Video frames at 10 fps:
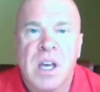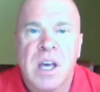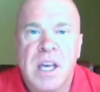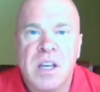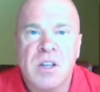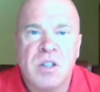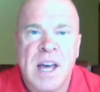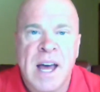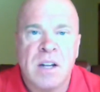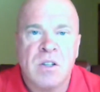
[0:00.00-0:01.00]
is
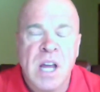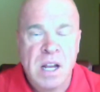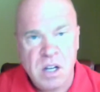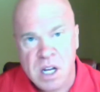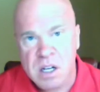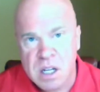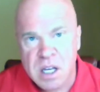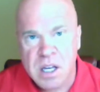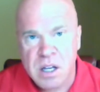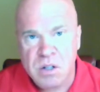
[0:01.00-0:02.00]
that tendon
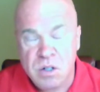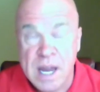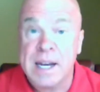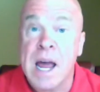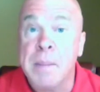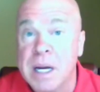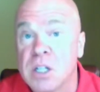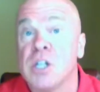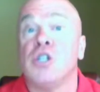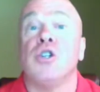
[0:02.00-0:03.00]
is dynamic
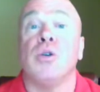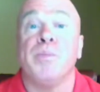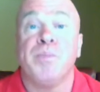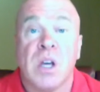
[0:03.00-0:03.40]
tissue.